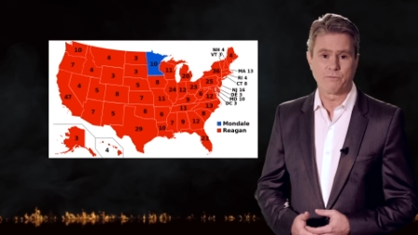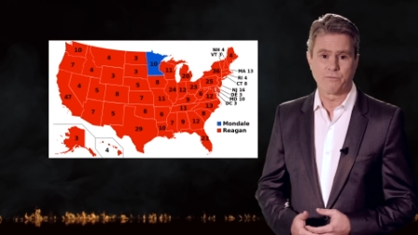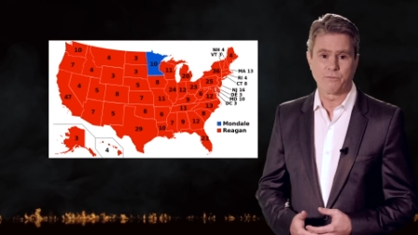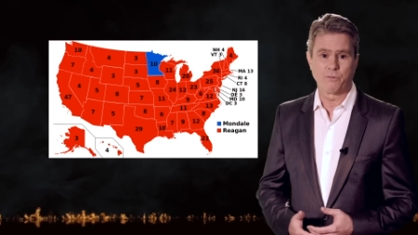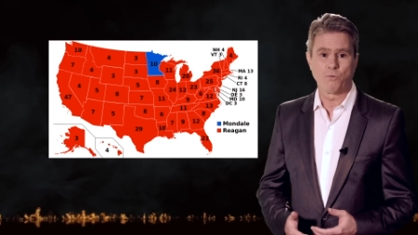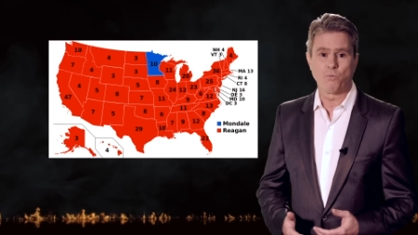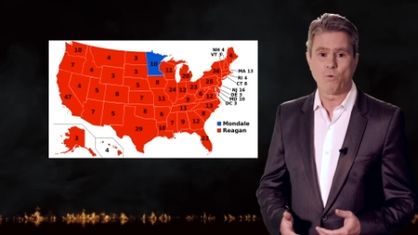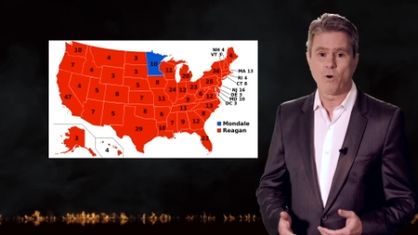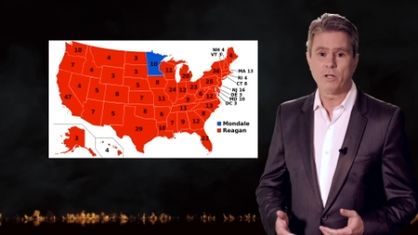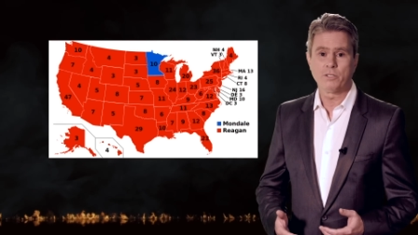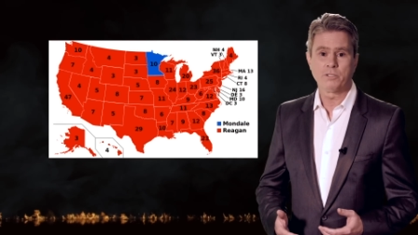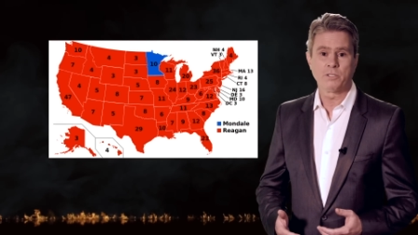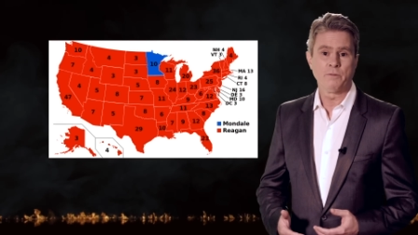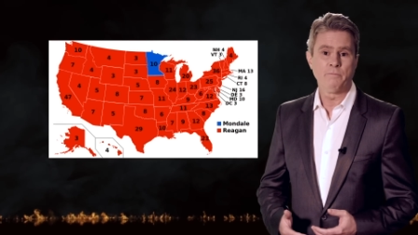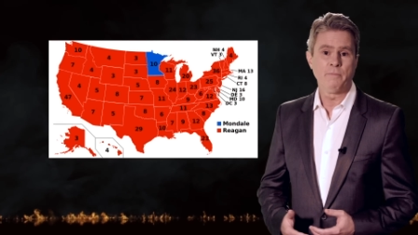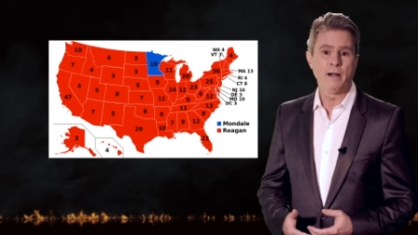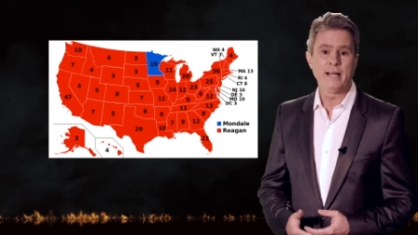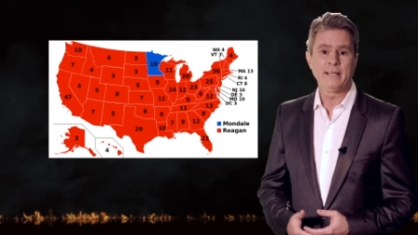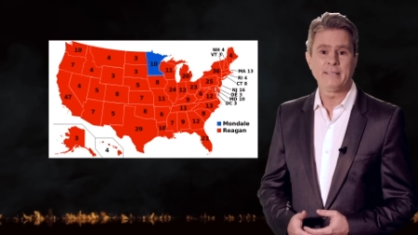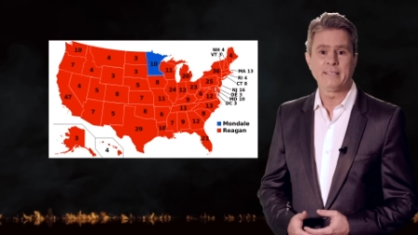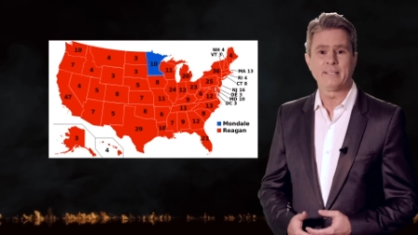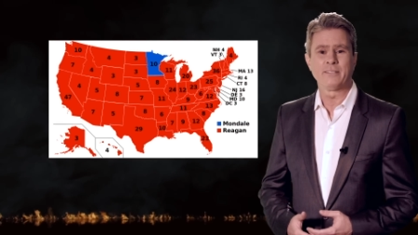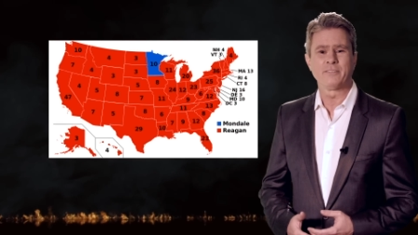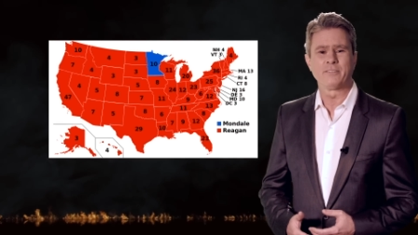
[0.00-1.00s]
for Walter
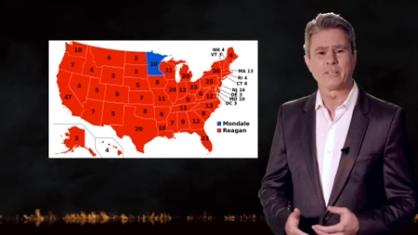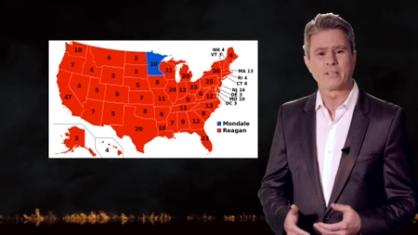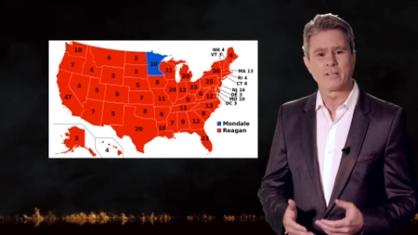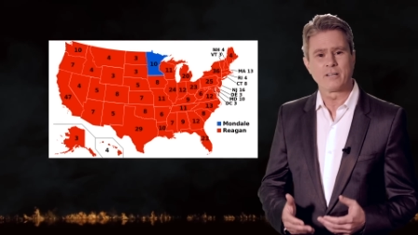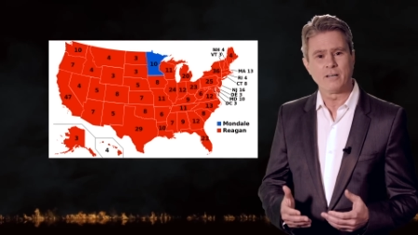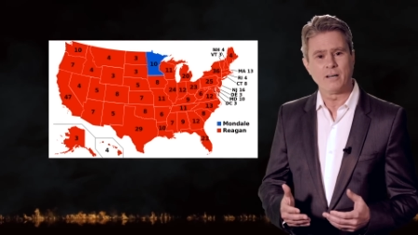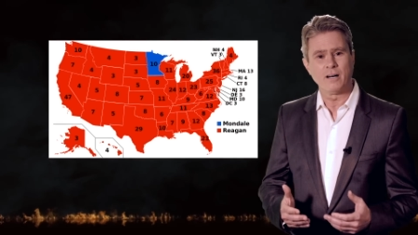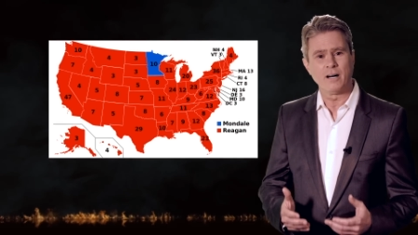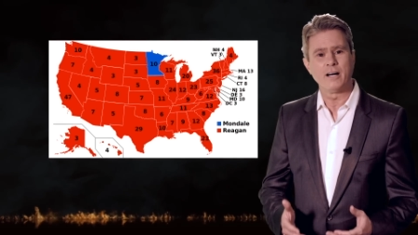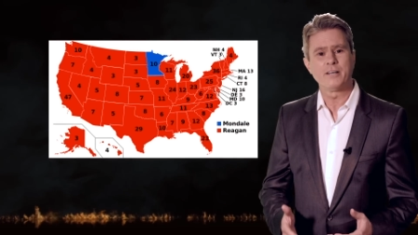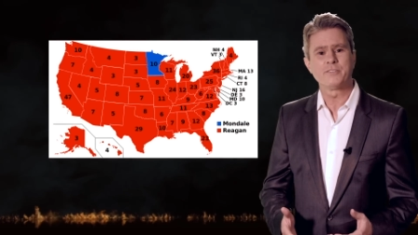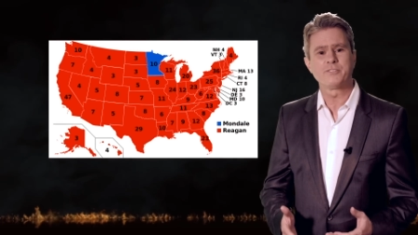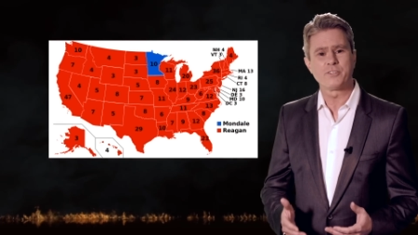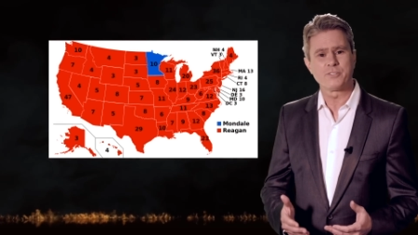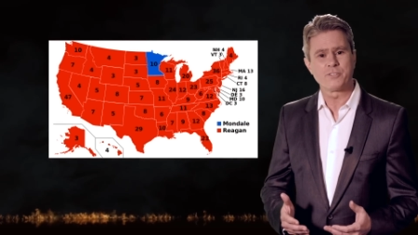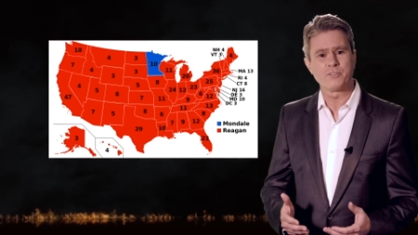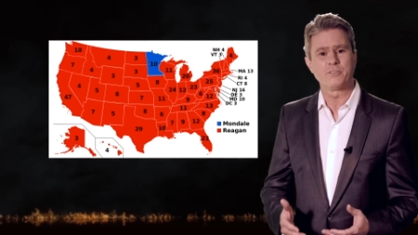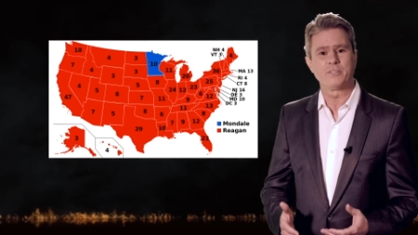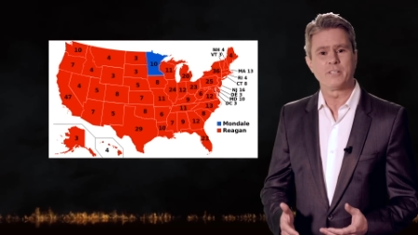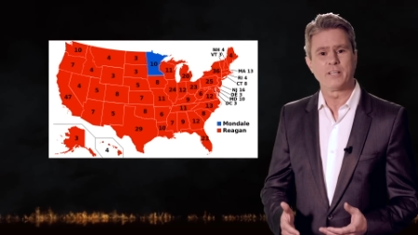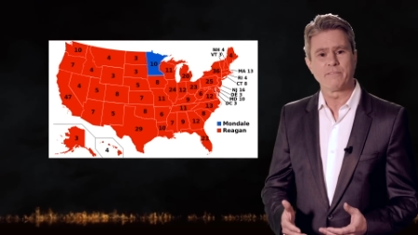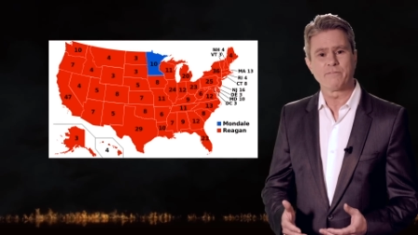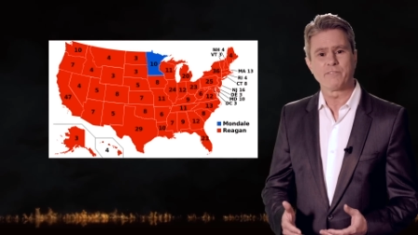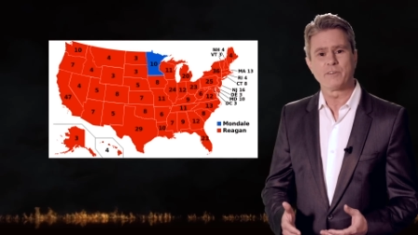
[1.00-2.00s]
Mondale. The causes are
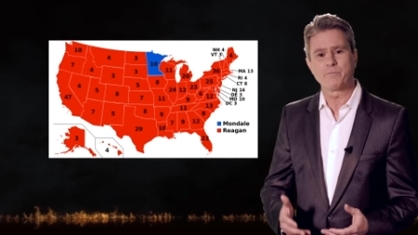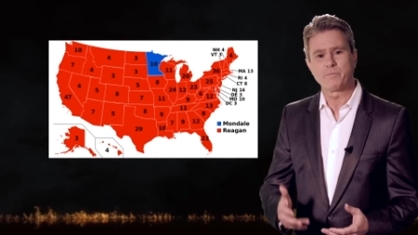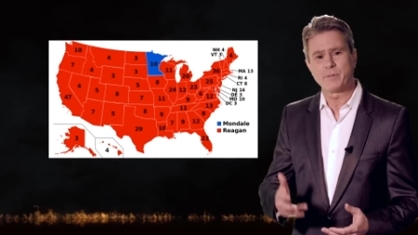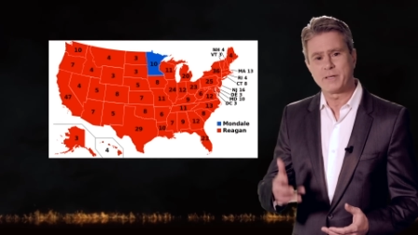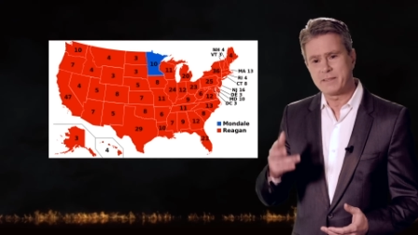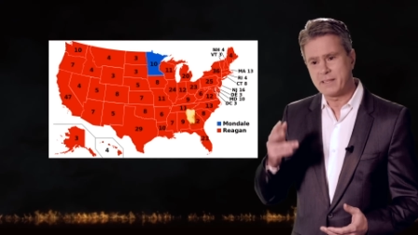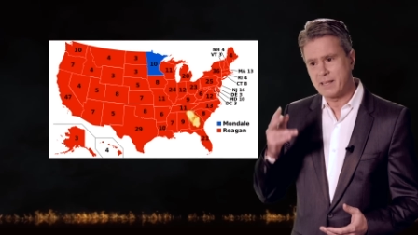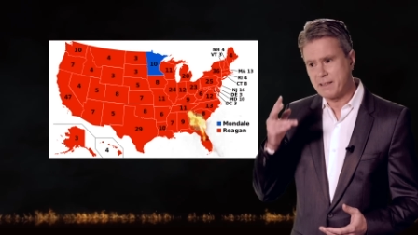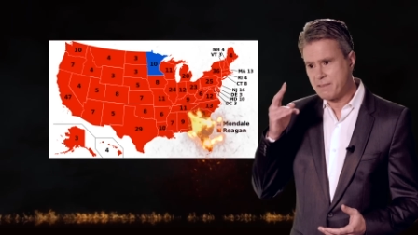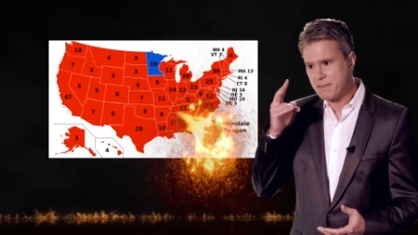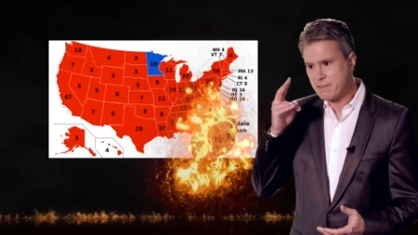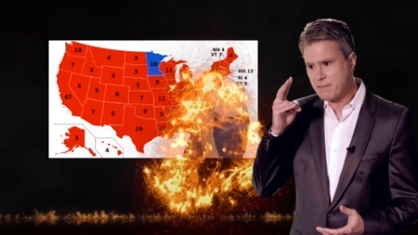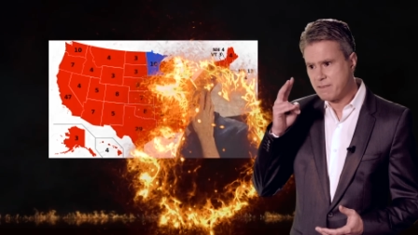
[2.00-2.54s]
different, but that